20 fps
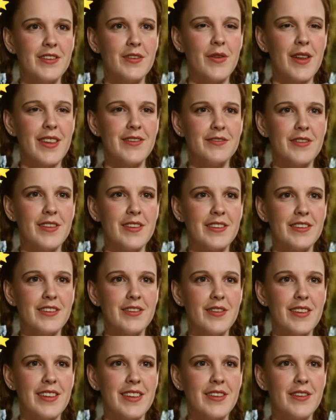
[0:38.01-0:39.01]
to
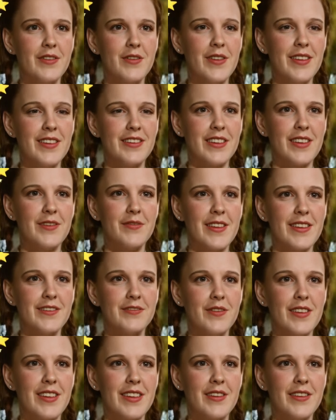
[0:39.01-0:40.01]
effortlessly increase your
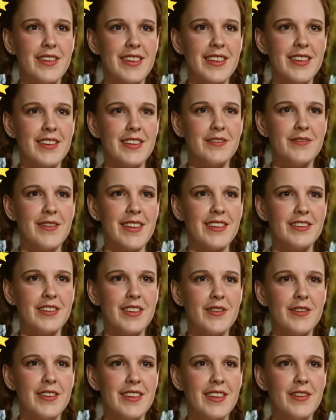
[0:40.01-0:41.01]
monthly earnings by
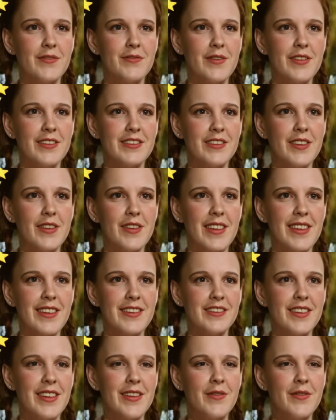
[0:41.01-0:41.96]
sharing your personalized